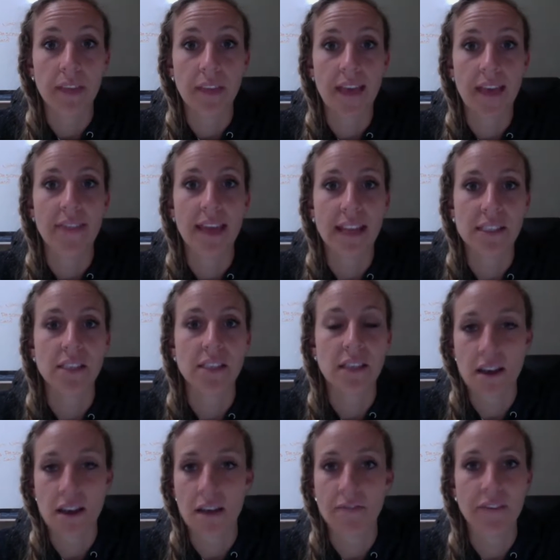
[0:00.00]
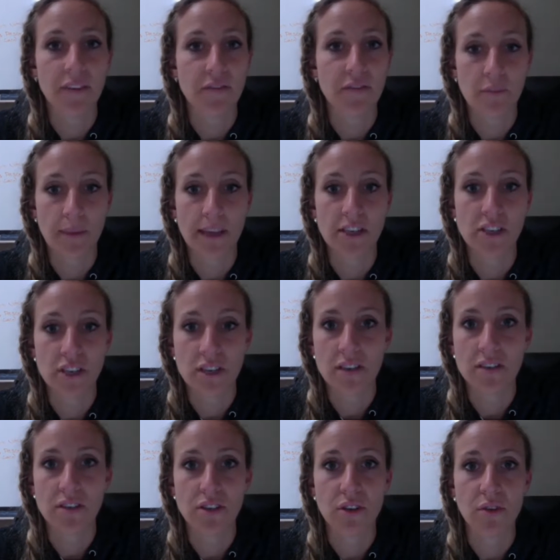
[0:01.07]
And that's enough information
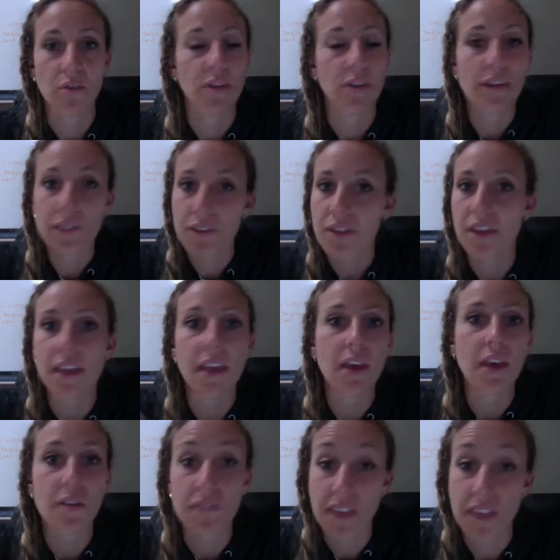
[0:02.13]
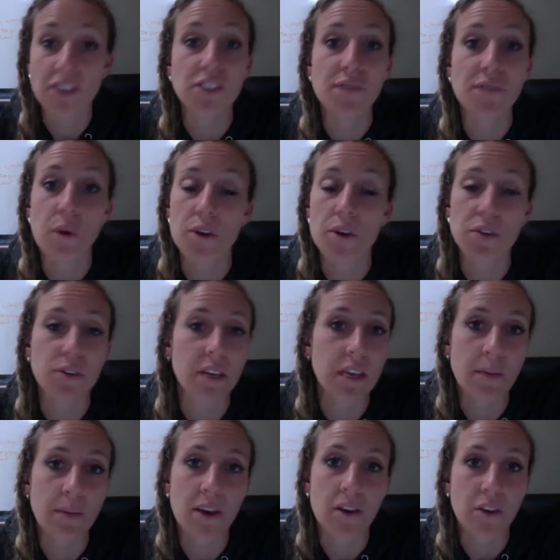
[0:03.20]
to everything. If they just forward you the
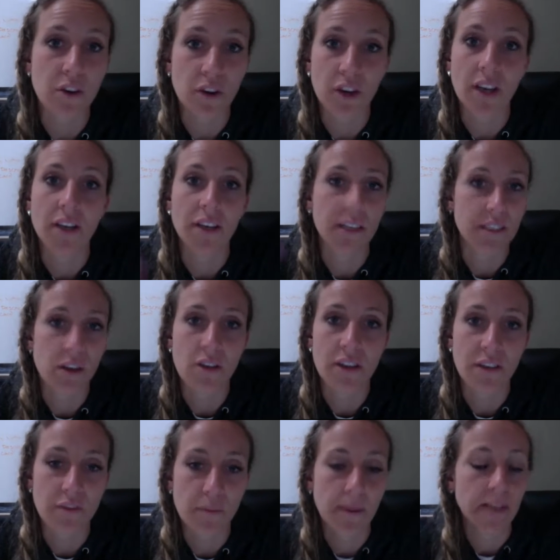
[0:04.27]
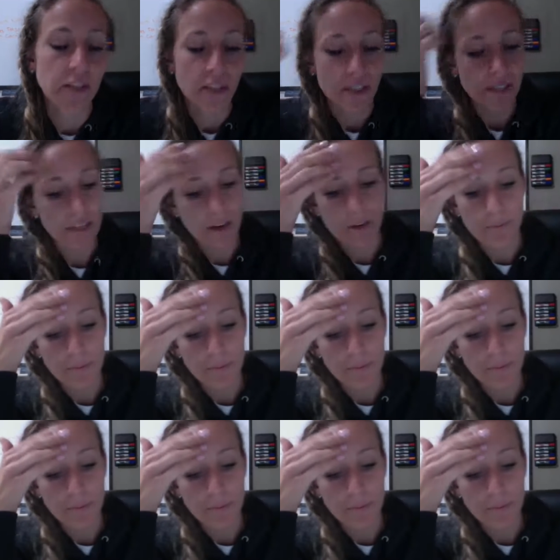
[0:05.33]
email, you're good because all the information is there.